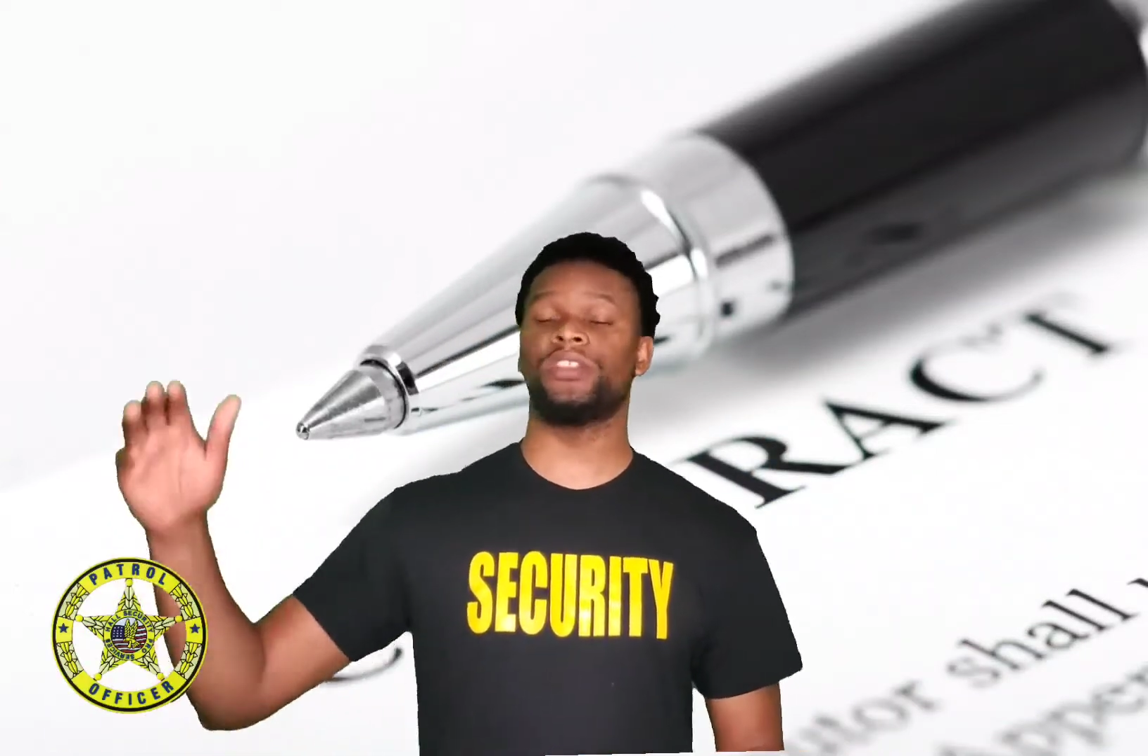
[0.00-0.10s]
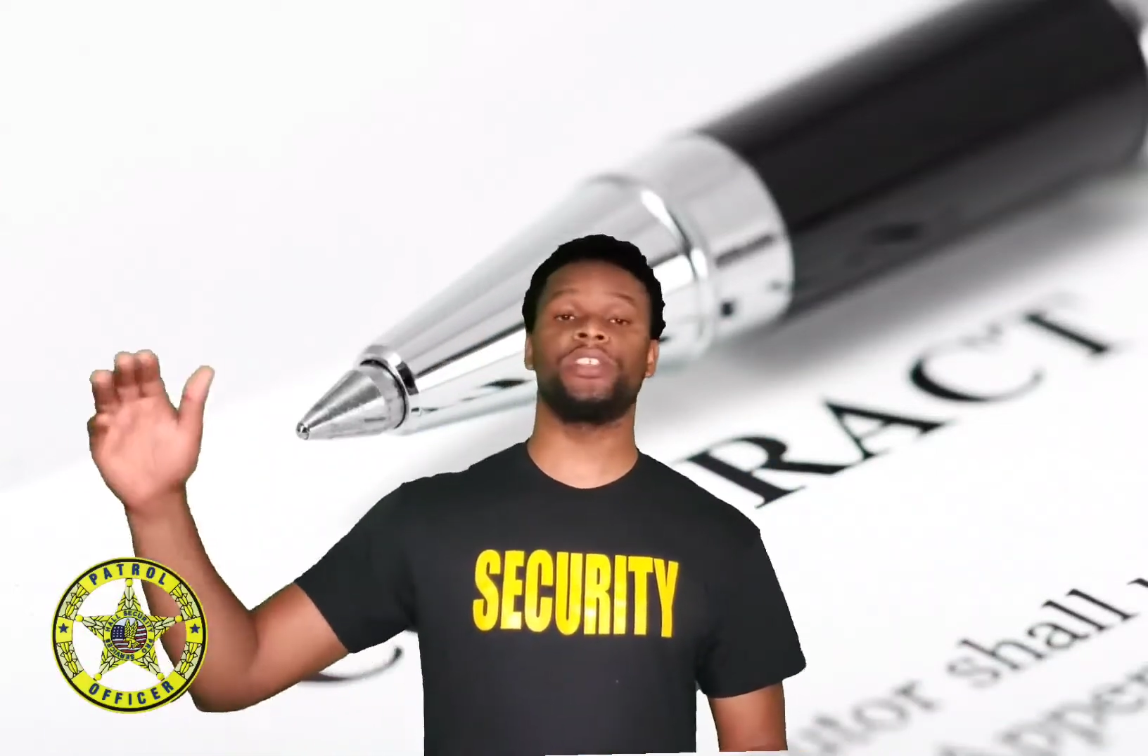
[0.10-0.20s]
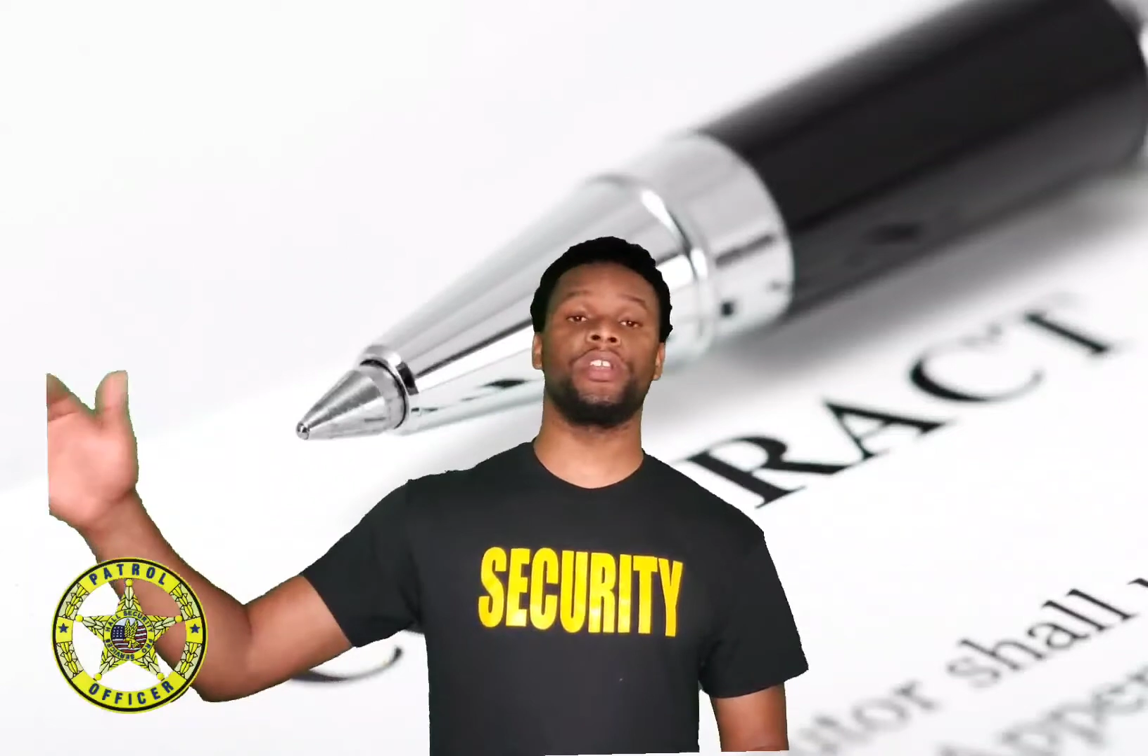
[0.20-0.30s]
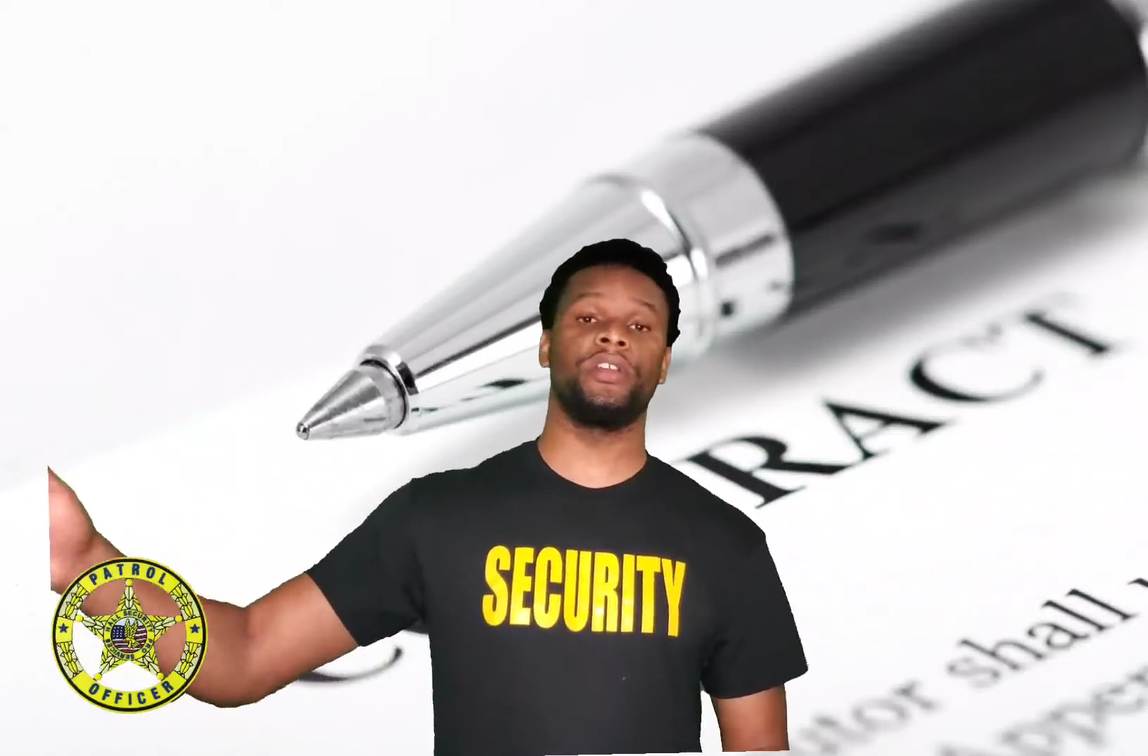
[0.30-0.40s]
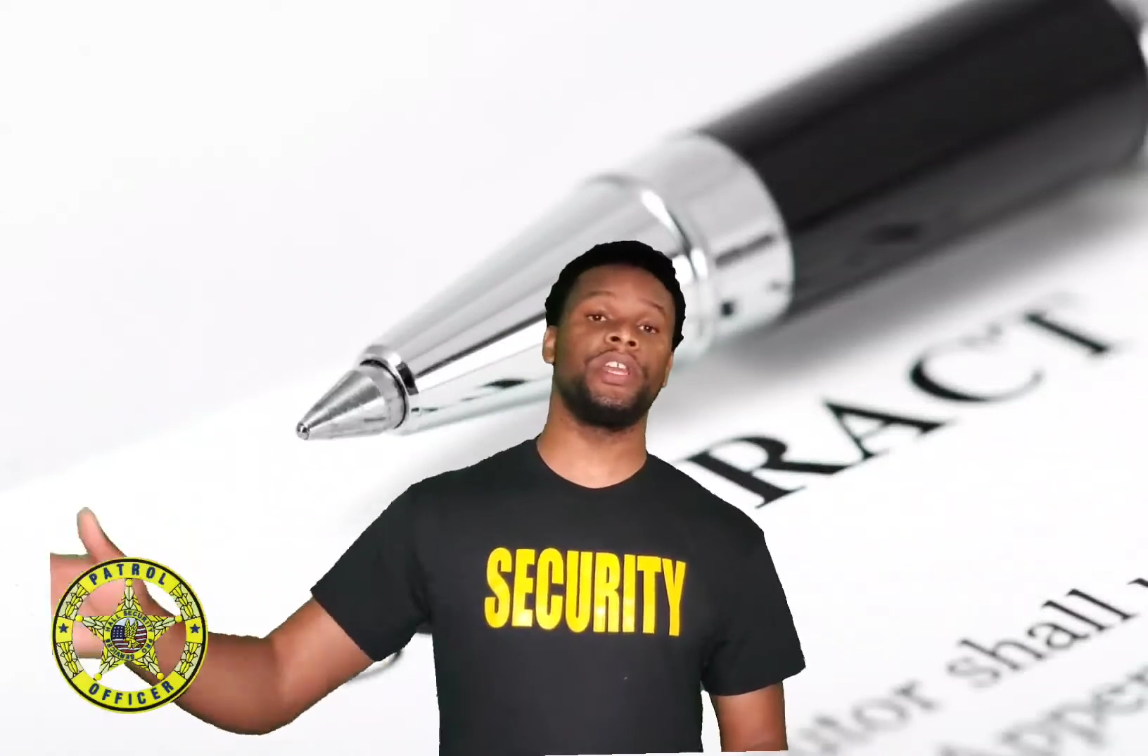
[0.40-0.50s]

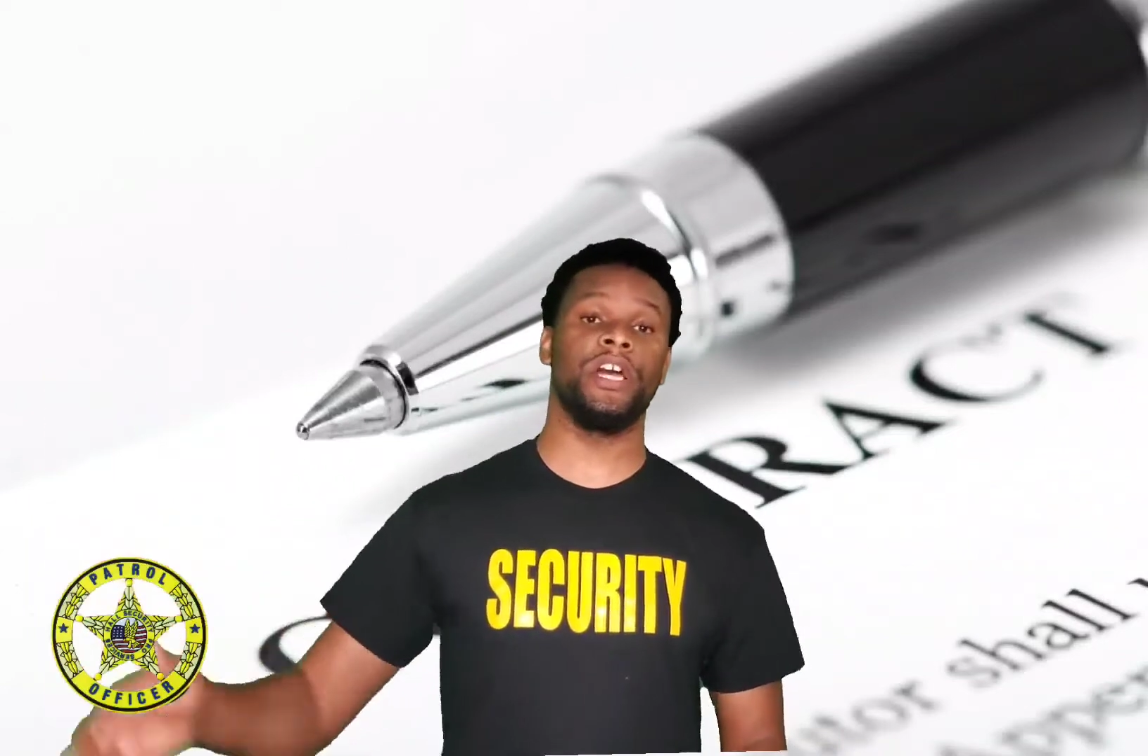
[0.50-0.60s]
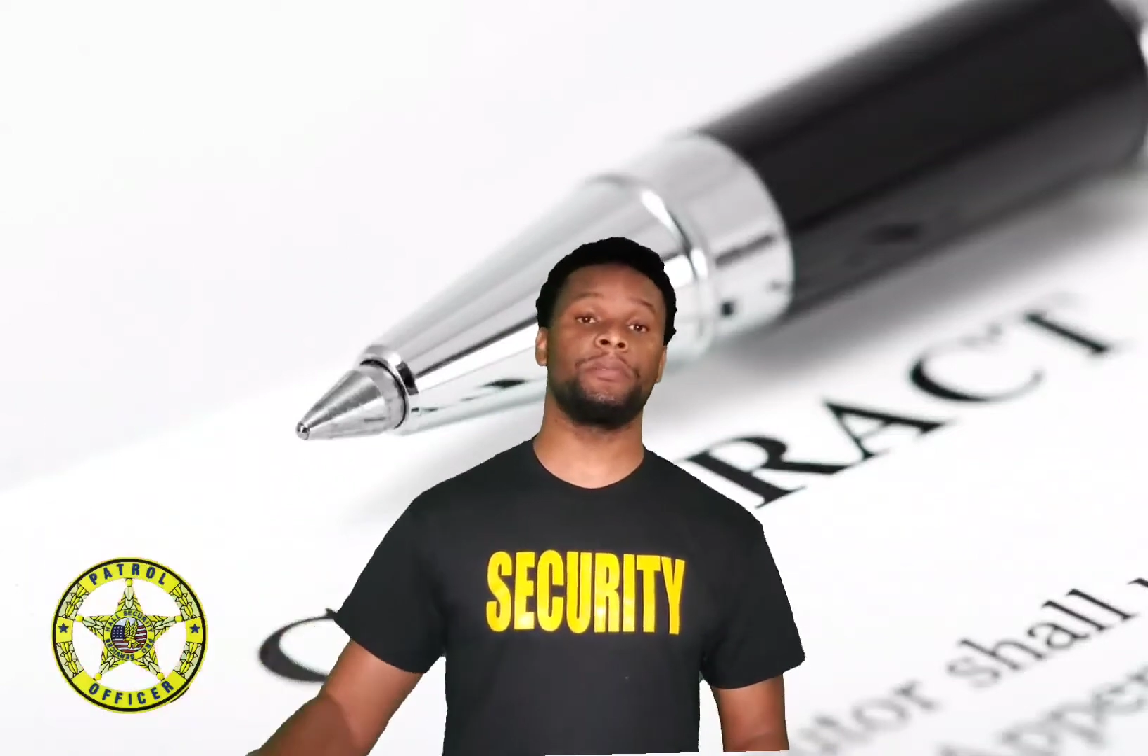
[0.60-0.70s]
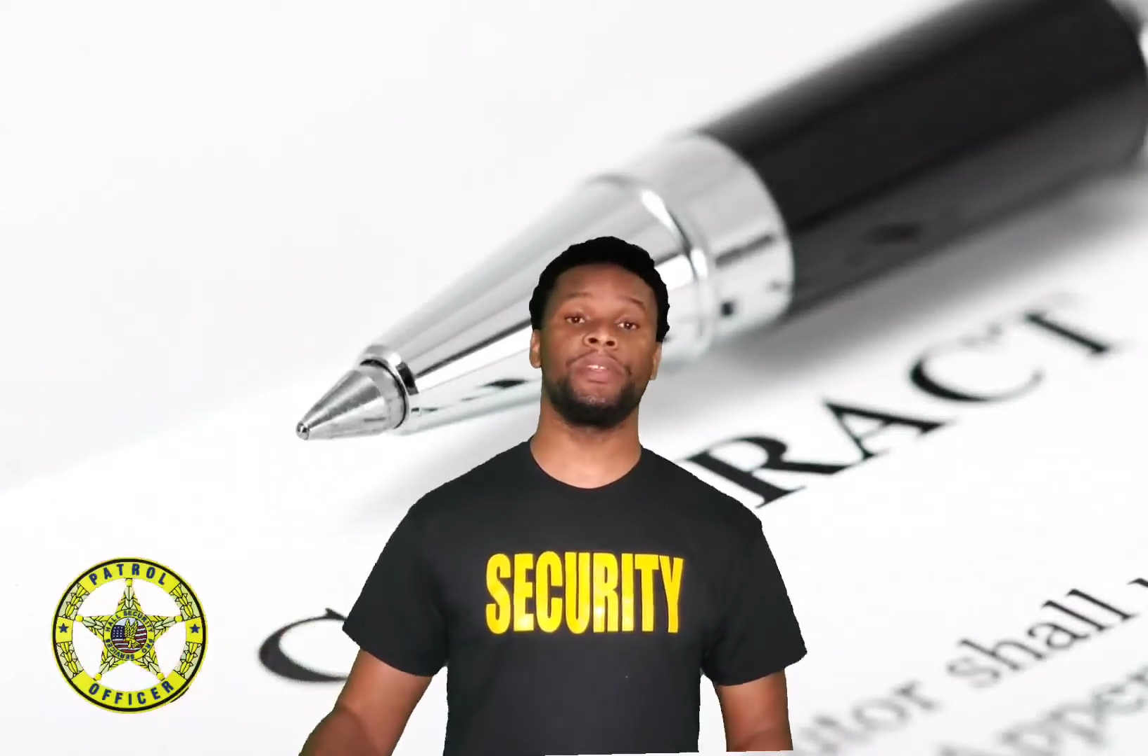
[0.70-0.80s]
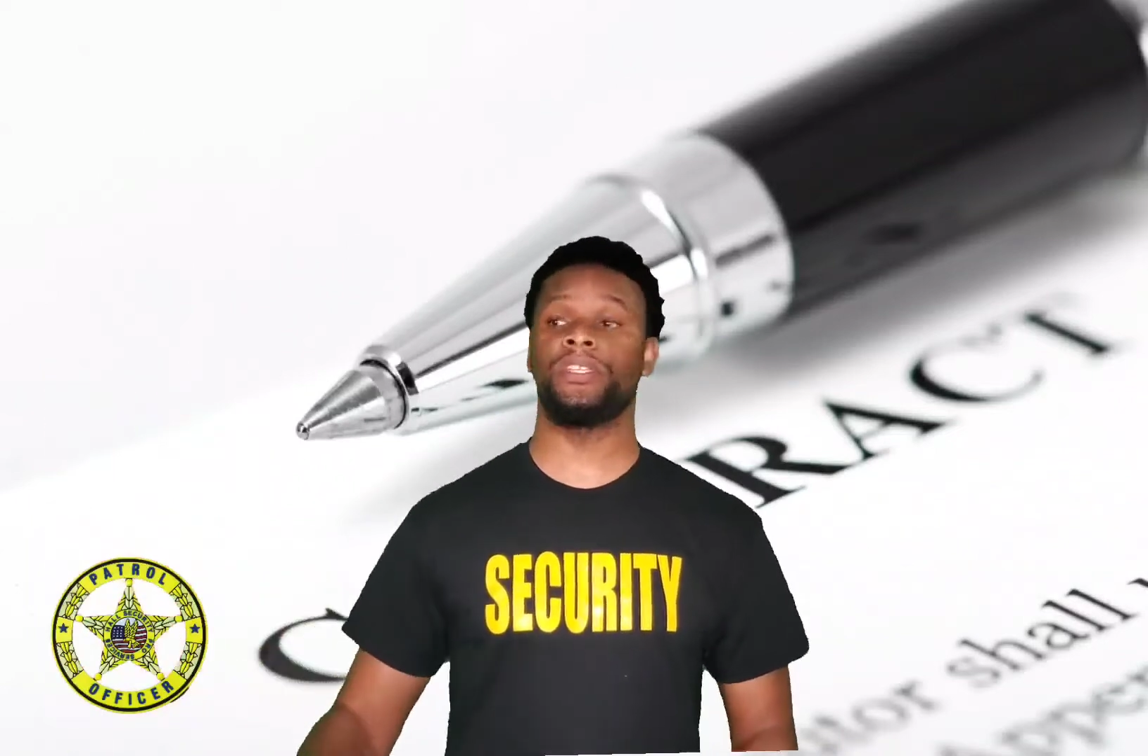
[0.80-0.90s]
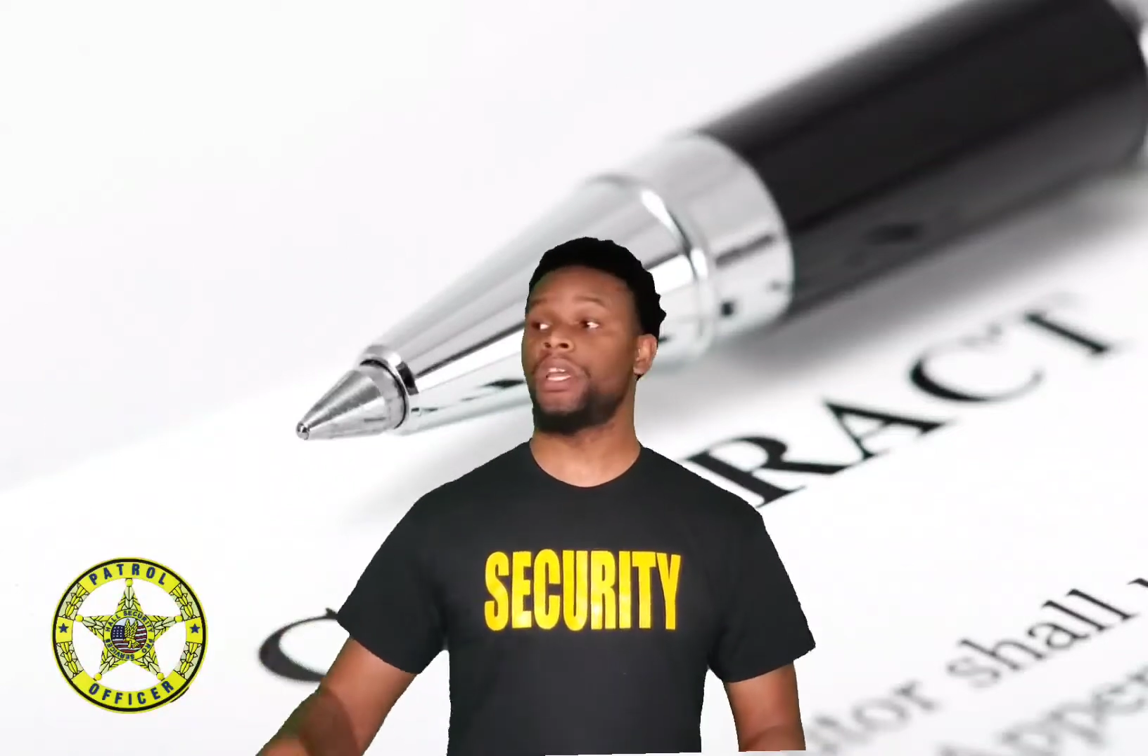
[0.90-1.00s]
security
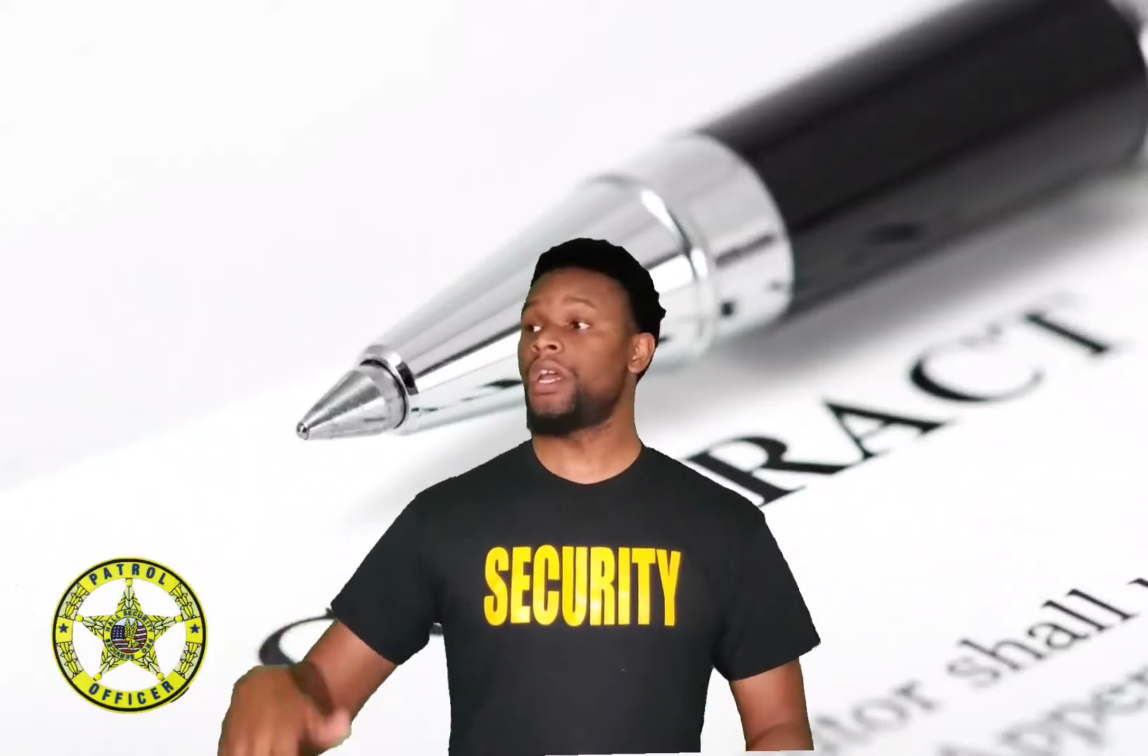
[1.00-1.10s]
companies